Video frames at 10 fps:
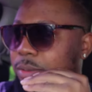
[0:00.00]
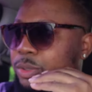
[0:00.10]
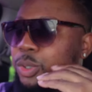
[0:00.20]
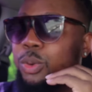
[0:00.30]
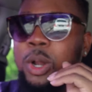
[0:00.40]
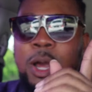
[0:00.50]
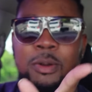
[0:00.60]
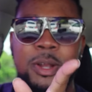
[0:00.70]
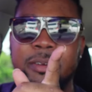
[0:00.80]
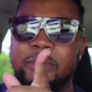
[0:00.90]
do
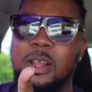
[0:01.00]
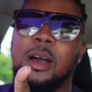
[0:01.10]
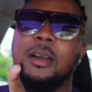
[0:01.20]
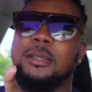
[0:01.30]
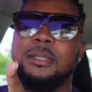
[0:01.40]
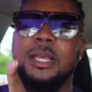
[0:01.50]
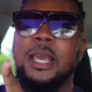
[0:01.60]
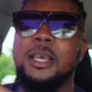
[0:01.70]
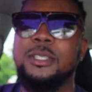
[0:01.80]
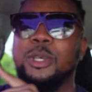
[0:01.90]
longer vlogs.
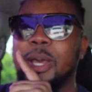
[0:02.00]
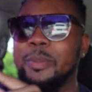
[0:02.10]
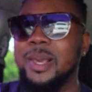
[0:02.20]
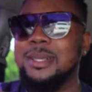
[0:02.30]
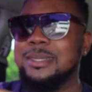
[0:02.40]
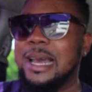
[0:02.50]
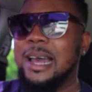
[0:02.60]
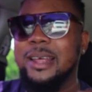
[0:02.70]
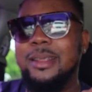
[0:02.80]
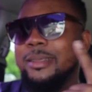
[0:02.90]
So it means
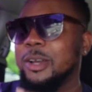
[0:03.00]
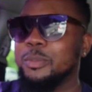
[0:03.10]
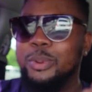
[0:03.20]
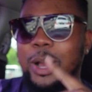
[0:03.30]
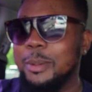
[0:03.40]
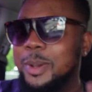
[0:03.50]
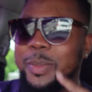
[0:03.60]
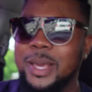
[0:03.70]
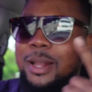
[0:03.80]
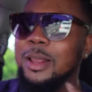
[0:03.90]
that there'll probably
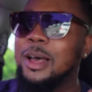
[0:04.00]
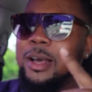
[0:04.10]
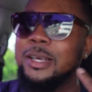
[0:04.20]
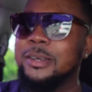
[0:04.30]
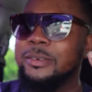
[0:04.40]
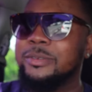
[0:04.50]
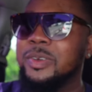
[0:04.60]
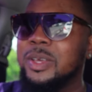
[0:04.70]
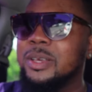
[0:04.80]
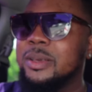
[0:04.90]
be a lot of
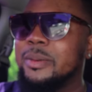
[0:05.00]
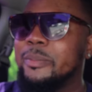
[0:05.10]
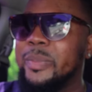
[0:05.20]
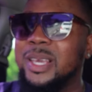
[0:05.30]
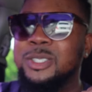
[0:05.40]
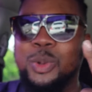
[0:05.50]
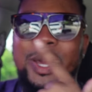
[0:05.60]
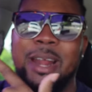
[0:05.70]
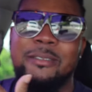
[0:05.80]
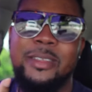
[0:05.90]
me
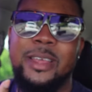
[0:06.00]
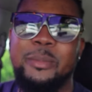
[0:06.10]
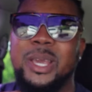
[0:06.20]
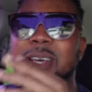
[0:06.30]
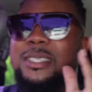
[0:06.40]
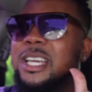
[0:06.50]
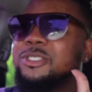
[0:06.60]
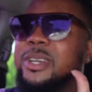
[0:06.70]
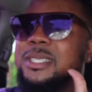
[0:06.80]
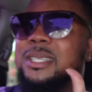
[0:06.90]
doing everything, because I
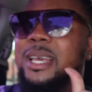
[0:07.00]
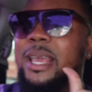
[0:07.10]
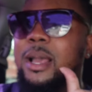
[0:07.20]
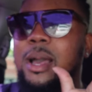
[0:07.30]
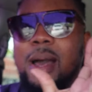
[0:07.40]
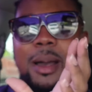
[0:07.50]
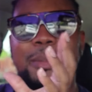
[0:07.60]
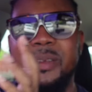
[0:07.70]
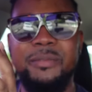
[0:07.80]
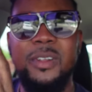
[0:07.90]
try to like cut
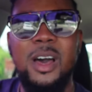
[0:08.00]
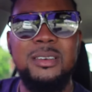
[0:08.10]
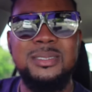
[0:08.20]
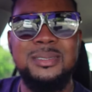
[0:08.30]
my vlogs